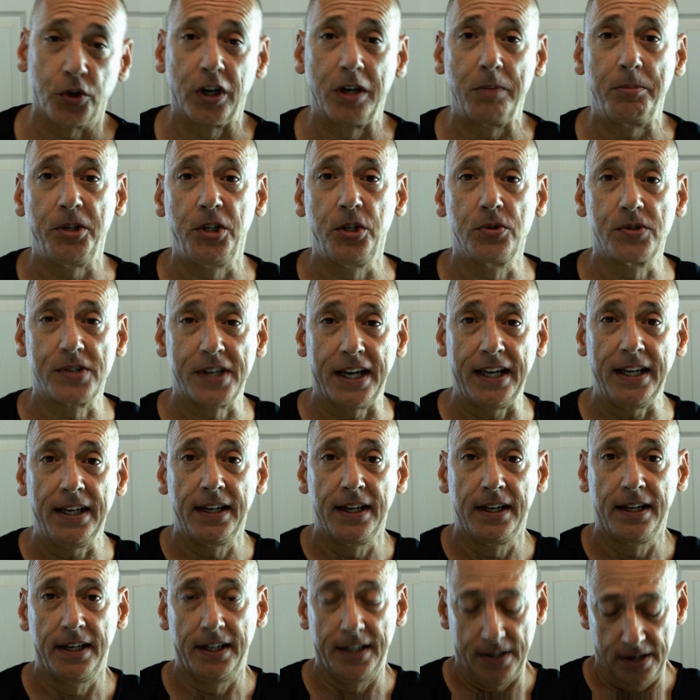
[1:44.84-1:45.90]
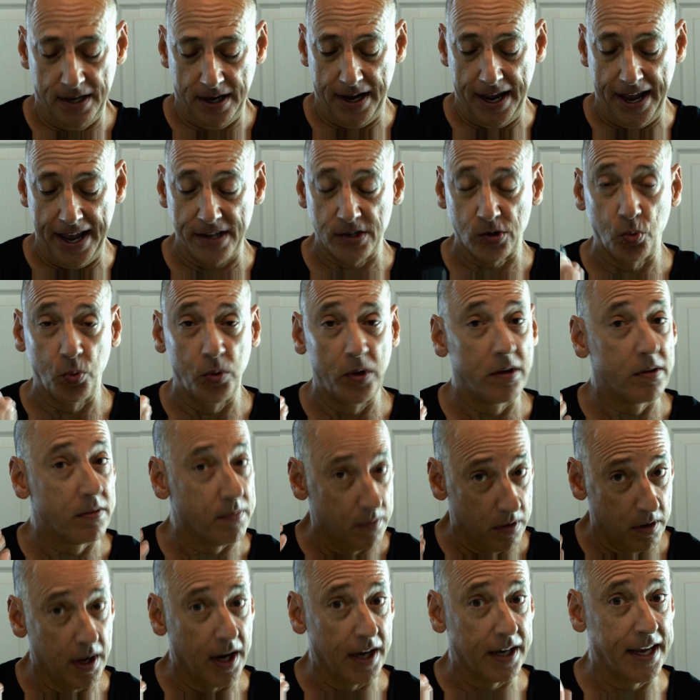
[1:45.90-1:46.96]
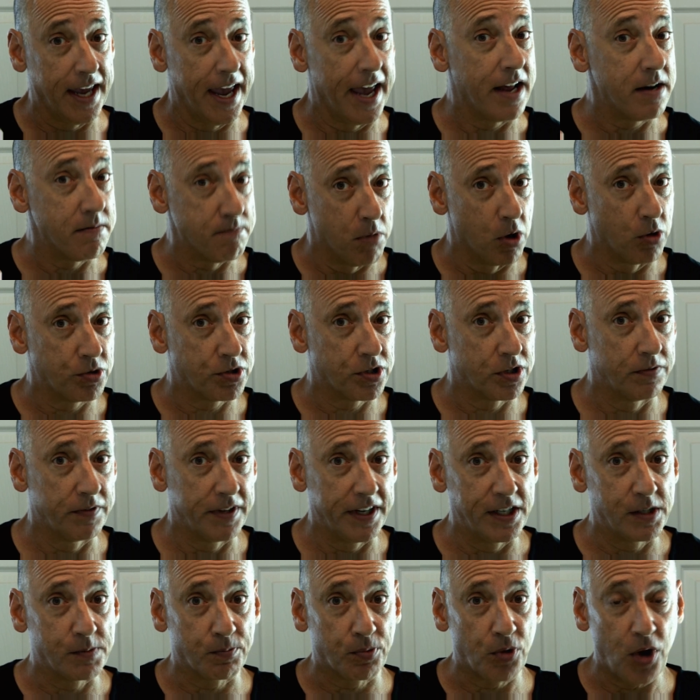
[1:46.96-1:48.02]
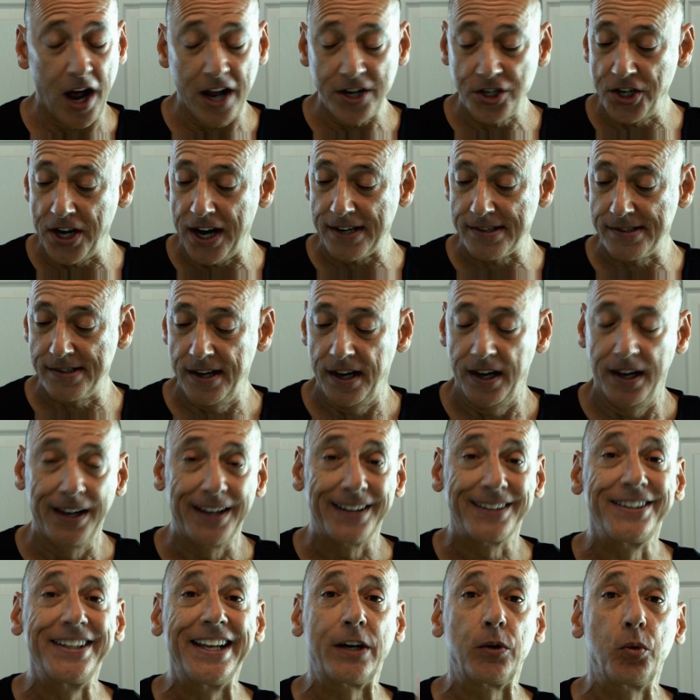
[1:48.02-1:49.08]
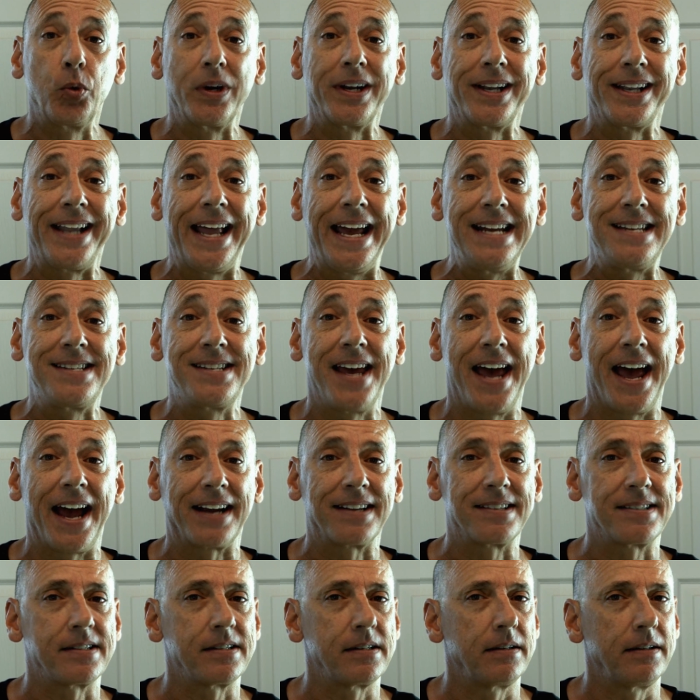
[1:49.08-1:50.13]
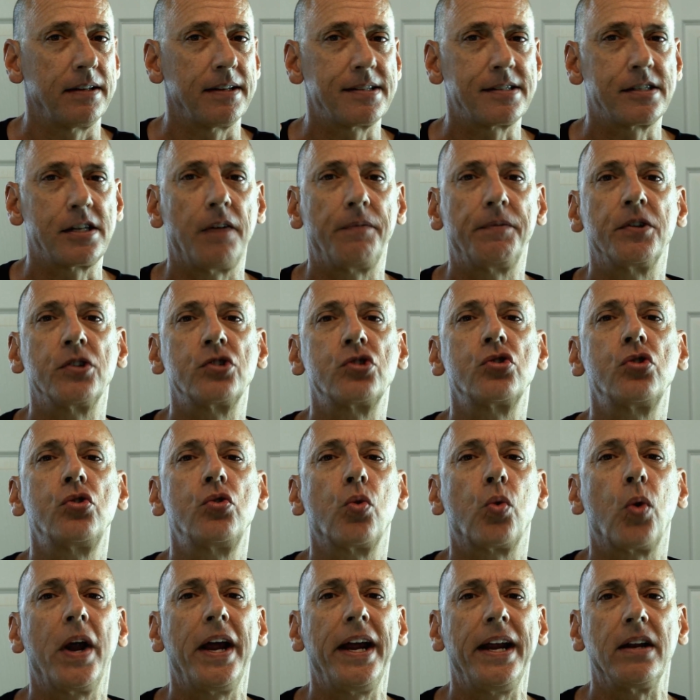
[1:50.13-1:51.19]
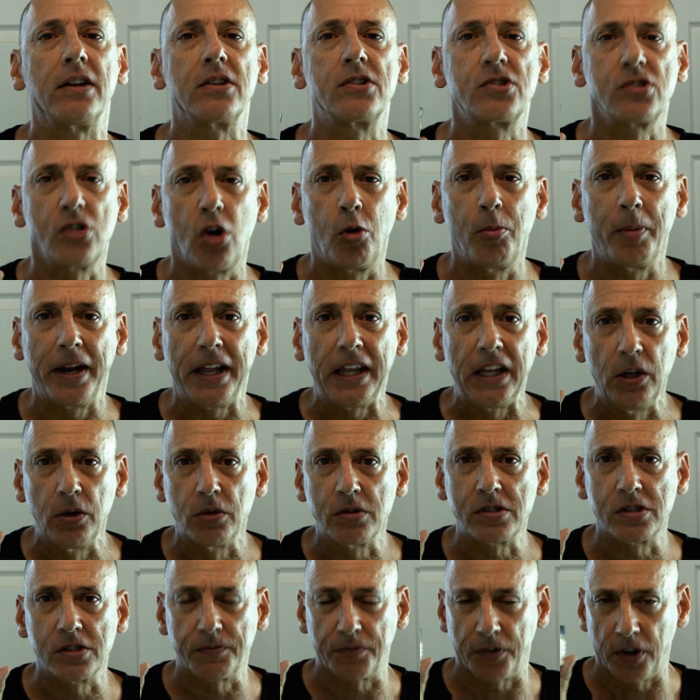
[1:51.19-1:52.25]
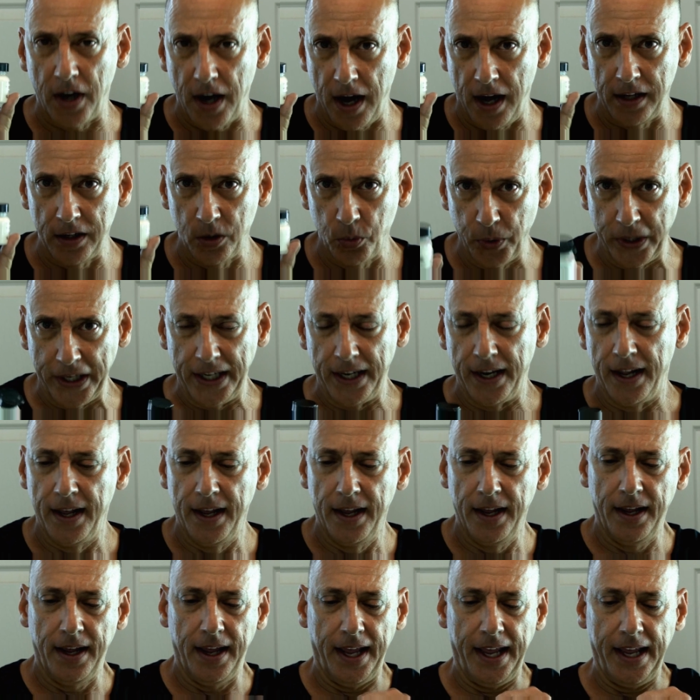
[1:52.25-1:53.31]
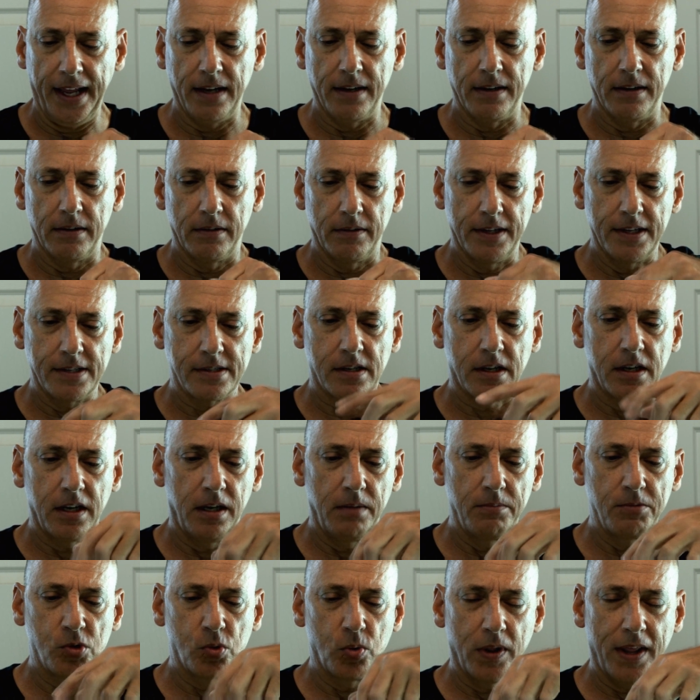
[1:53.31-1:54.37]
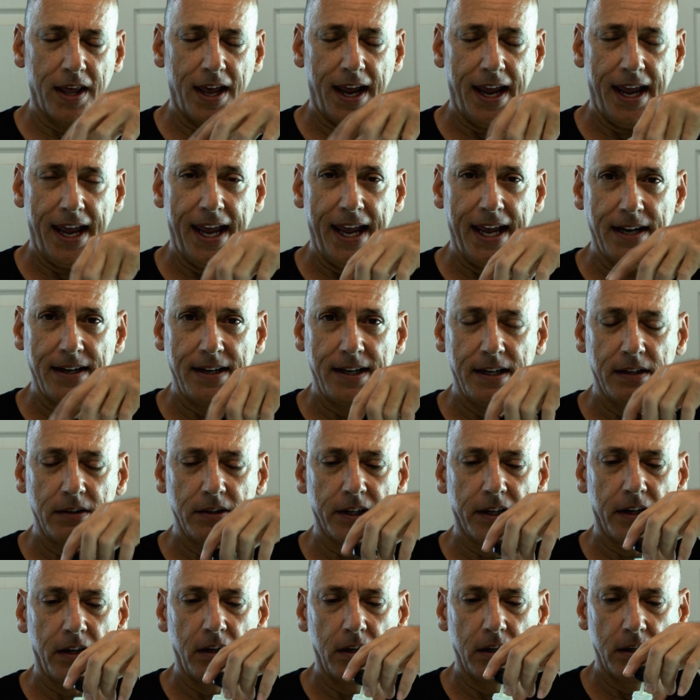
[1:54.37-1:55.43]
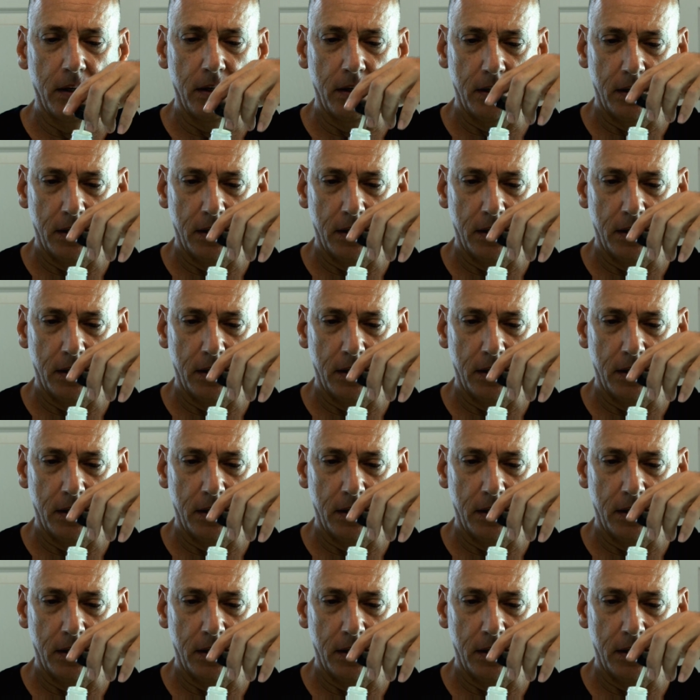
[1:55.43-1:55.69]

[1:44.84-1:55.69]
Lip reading: going to be using, as with, again, most of these projects, liquid latex. This stuff is great. So many uses for Halloween. And this comes with a handy little